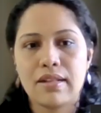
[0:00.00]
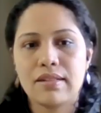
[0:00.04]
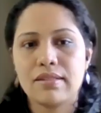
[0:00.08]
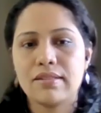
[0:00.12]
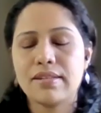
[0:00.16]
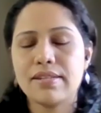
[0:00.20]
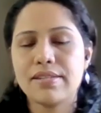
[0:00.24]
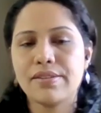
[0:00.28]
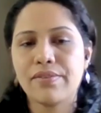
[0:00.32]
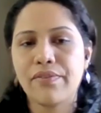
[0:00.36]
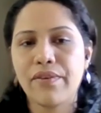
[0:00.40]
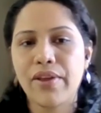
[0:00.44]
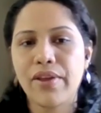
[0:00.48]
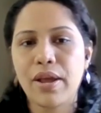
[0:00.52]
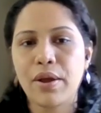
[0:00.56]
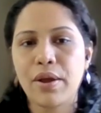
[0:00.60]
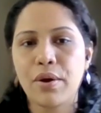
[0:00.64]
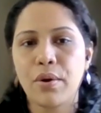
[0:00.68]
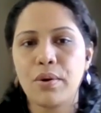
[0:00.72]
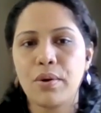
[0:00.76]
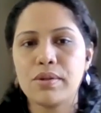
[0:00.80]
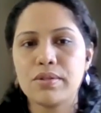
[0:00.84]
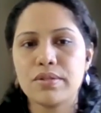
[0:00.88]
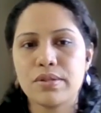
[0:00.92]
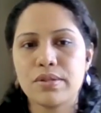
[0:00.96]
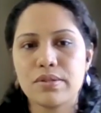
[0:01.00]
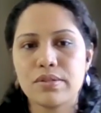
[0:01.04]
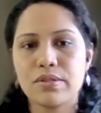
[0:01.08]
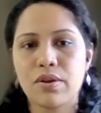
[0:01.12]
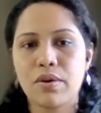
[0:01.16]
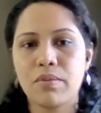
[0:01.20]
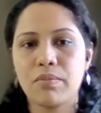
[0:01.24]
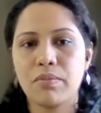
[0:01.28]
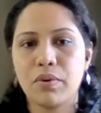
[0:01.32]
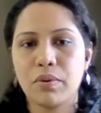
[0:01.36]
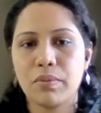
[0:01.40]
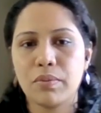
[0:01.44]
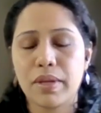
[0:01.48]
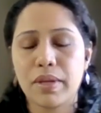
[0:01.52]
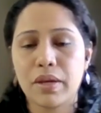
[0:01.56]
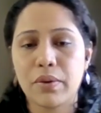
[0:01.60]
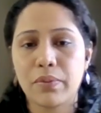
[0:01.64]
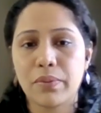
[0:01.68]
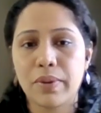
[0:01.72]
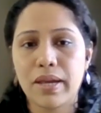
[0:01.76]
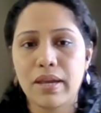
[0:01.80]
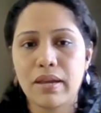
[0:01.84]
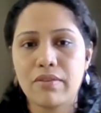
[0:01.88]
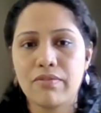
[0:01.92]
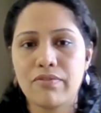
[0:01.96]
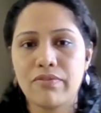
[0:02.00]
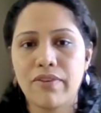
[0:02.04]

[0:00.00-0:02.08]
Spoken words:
This week also saw MobiKwik